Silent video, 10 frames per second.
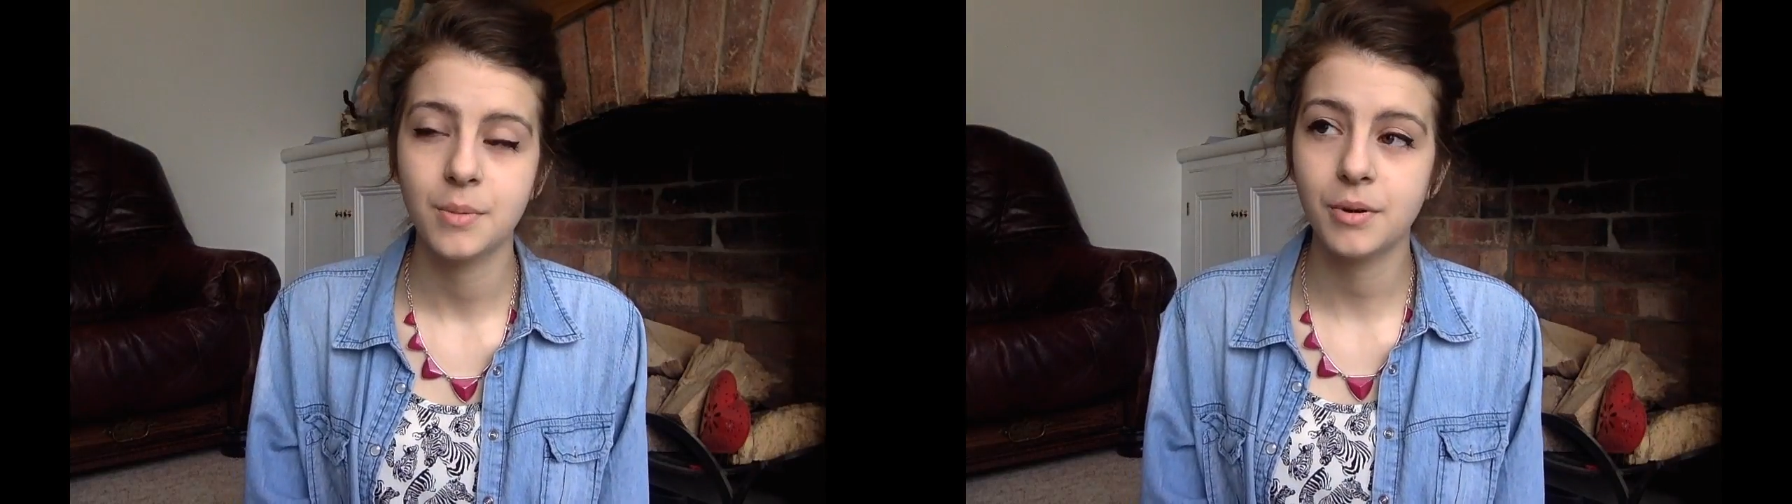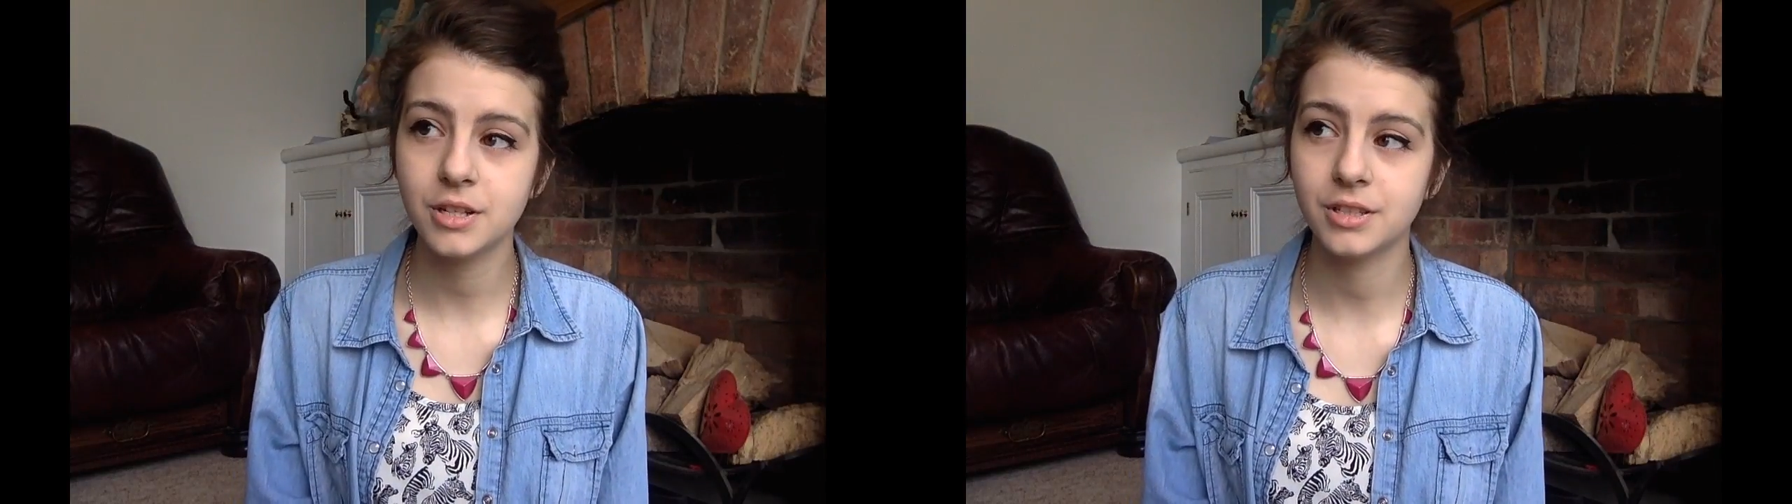
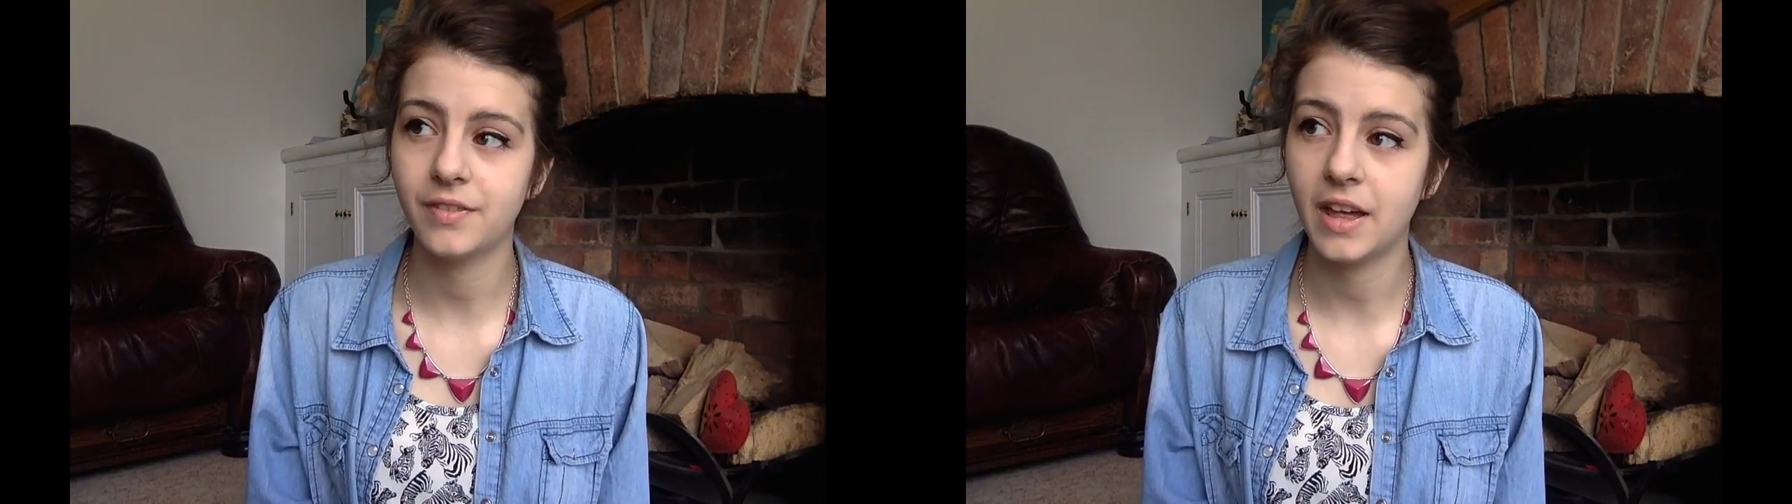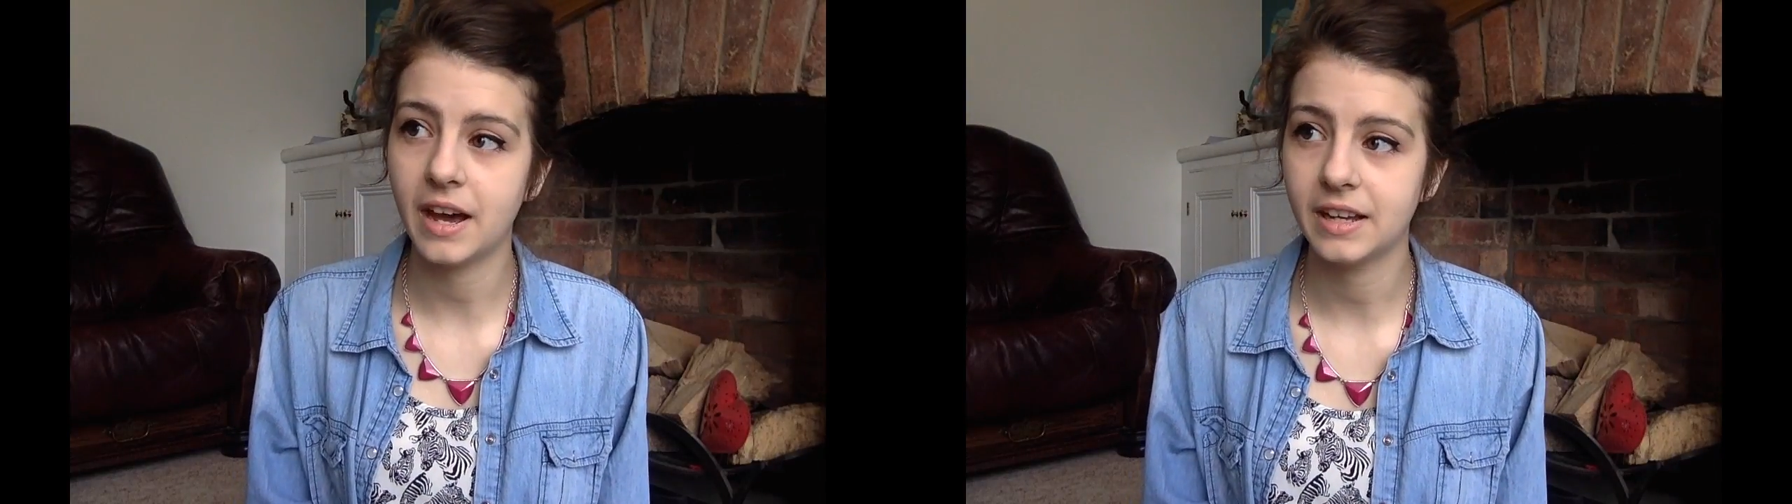Pros of
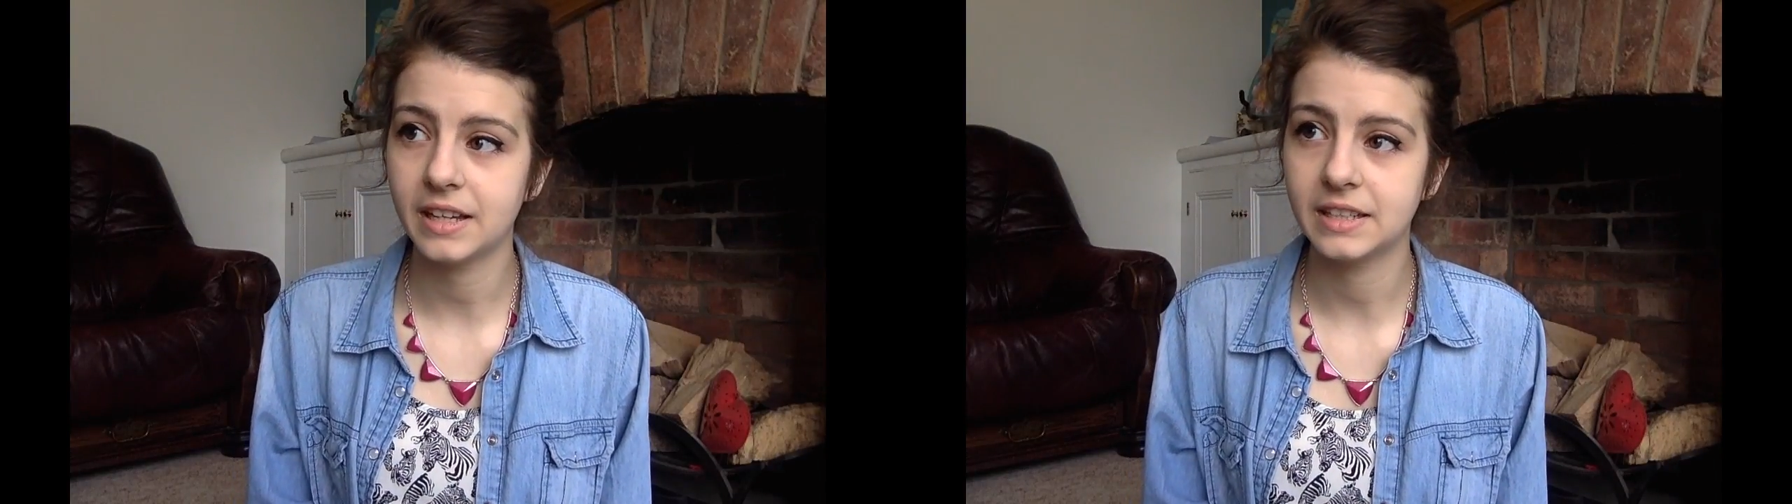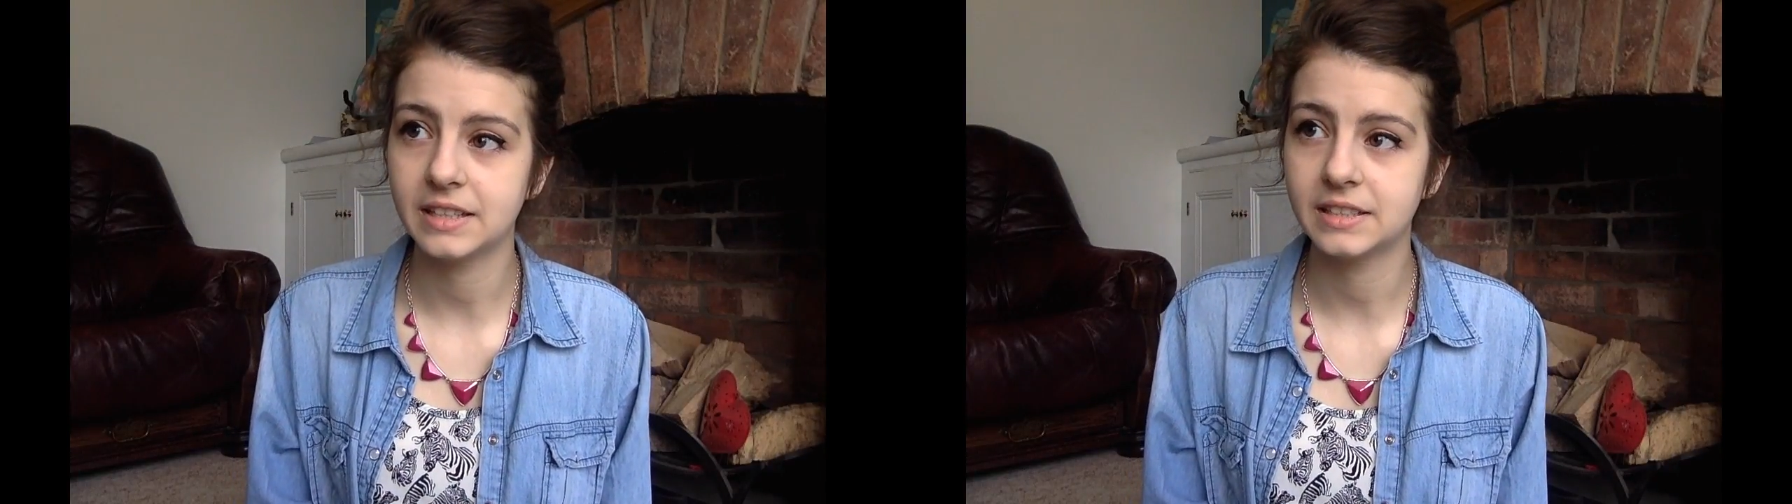that
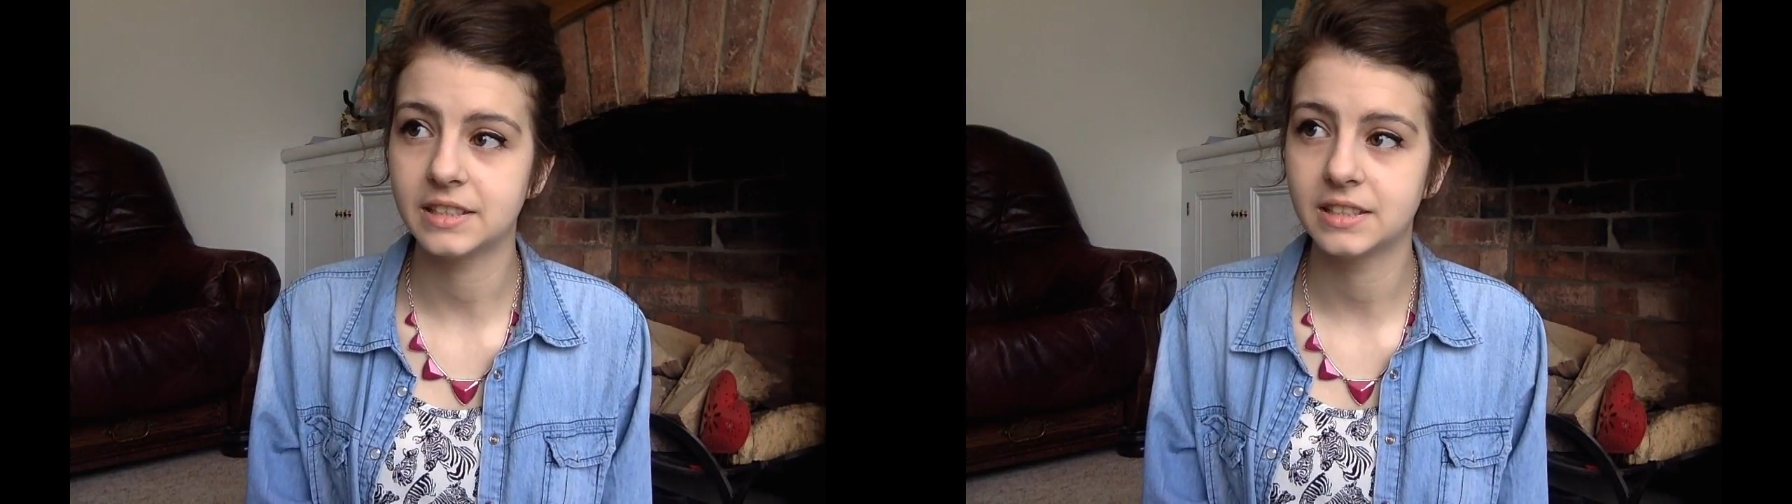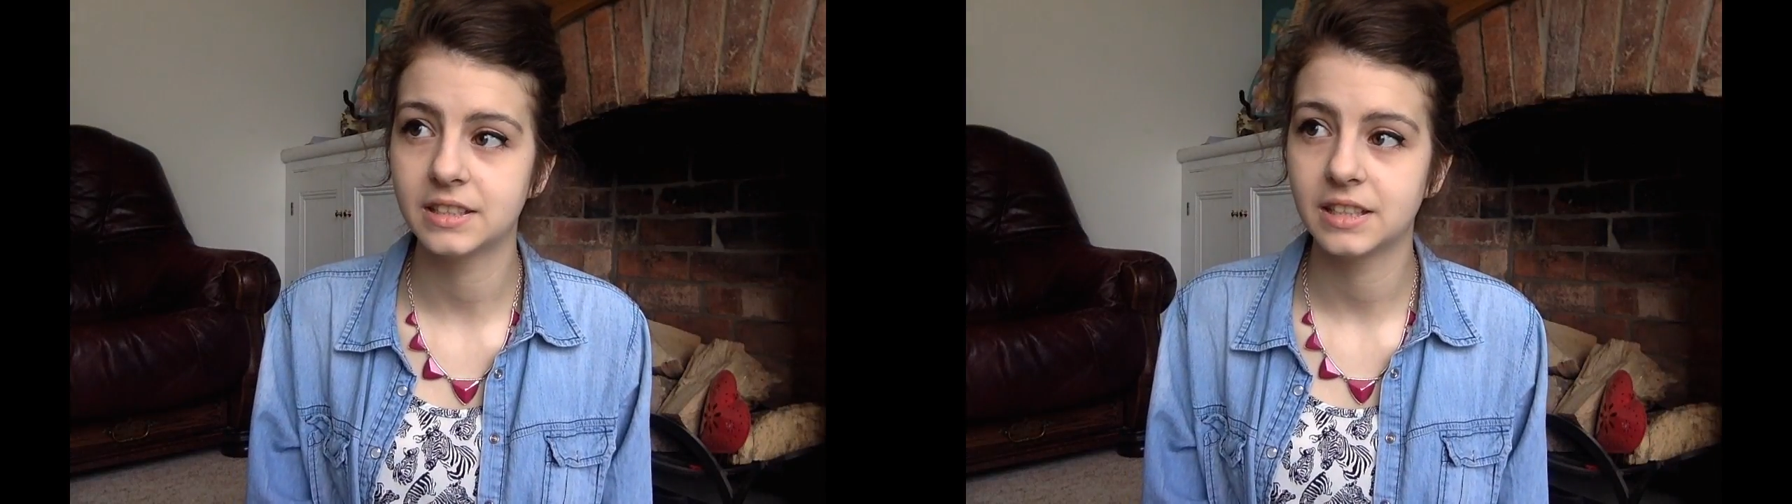
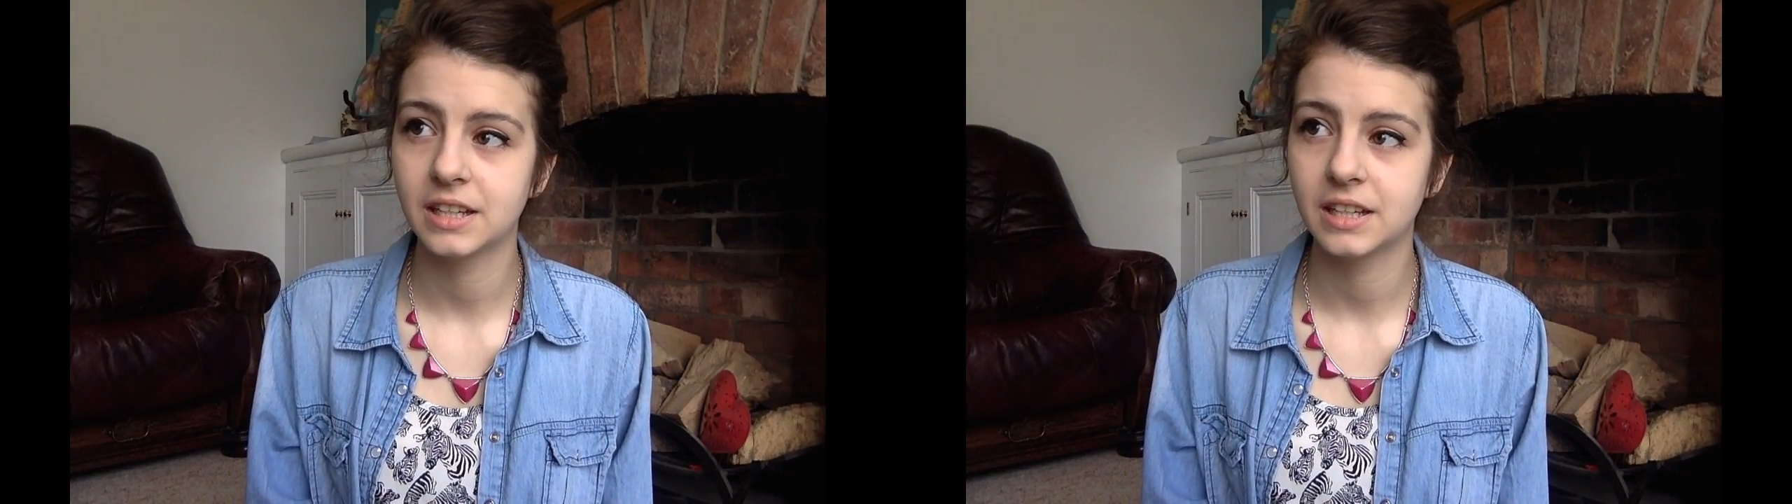is